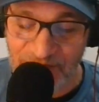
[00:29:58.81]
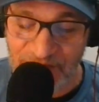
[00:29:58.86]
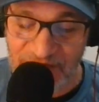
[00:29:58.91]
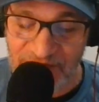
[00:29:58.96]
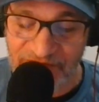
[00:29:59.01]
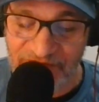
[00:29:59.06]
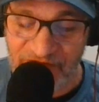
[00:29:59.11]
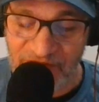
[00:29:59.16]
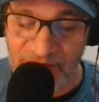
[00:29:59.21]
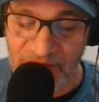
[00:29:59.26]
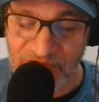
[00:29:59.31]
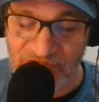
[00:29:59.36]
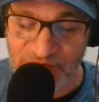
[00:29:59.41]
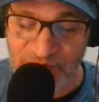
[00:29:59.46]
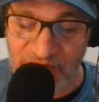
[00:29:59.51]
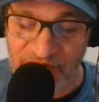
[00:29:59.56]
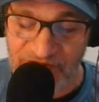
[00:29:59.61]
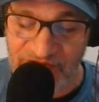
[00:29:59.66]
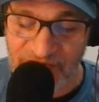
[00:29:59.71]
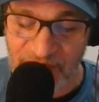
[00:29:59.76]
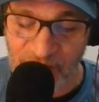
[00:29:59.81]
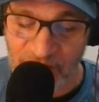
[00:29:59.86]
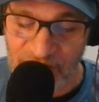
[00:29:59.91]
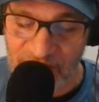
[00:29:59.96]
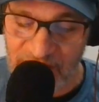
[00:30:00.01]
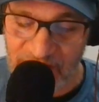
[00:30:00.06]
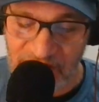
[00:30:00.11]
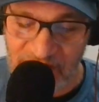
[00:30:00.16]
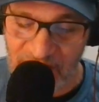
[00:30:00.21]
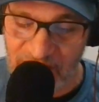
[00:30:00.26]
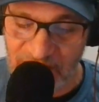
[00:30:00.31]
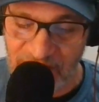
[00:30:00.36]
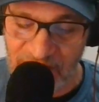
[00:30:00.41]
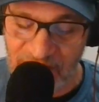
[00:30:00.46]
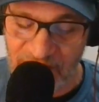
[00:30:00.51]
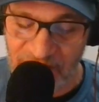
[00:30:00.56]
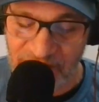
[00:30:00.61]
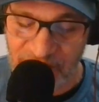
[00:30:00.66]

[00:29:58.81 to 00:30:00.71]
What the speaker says: but for the most part, they were like unknown.